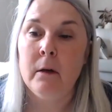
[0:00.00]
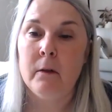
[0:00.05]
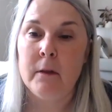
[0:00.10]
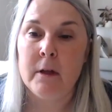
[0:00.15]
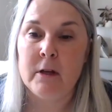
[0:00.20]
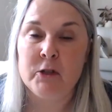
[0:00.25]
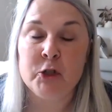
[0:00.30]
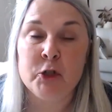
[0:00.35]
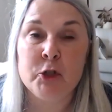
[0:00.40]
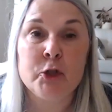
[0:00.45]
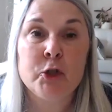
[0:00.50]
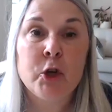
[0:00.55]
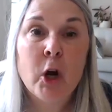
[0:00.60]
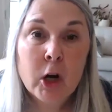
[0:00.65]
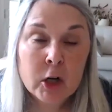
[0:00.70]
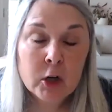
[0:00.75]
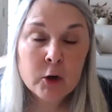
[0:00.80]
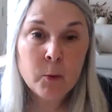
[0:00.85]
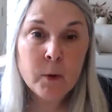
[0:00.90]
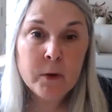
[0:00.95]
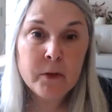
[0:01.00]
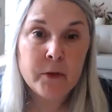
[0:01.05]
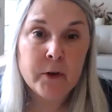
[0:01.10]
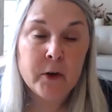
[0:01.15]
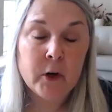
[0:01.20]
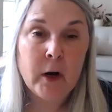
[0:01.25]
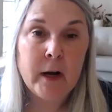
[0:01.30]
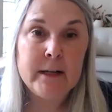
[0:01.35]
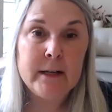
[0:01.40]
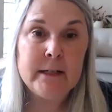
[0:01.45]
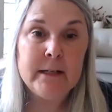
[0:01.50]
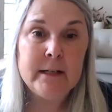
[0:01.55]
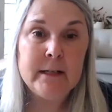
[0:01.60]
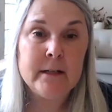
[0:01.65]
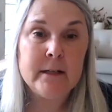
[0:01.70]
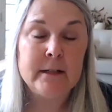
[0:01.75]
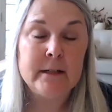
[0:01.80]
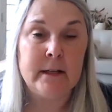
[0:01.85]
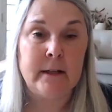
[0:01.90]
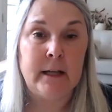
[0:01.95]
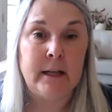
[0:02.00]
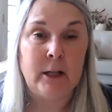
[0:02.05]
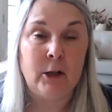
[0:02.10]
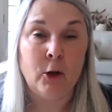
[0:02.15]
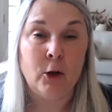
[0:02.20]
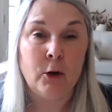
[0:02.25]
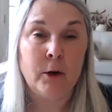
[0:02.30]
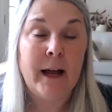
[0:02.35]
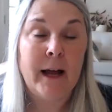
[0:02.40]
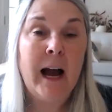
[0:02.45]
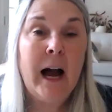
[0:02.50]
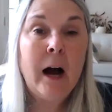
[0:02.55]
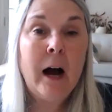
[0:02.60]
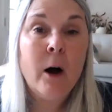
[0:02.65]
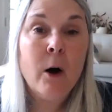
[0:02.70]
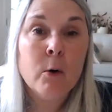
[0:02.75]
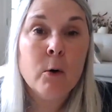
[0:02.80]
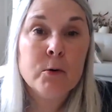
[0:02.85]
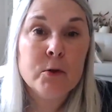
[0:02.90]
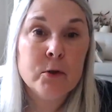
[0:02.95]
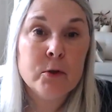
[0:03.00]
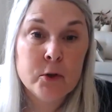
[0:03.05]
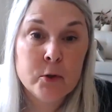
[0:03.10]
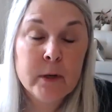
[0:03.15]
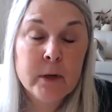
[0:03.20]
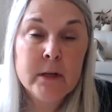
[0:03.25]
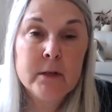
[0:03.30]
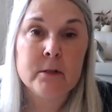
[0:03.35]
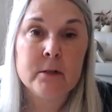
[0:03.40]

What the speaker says: They start with their ideas and then learn how to do it.